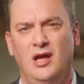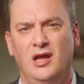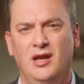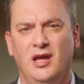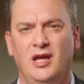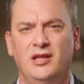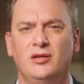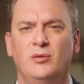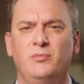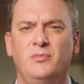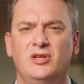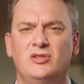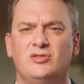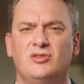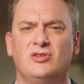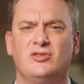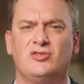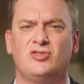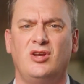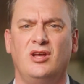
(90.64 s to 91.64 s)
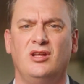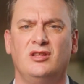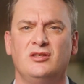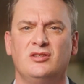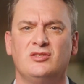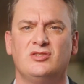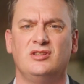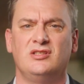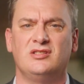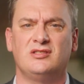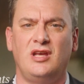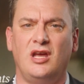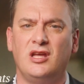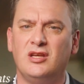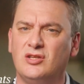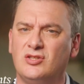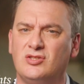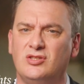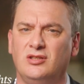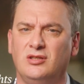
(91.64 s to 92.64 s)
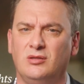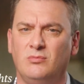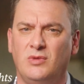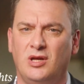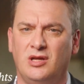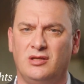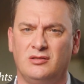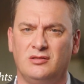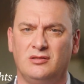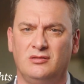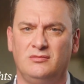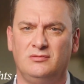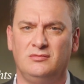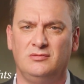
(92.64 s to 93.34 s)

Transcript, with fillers: Another major challenge is energy demand.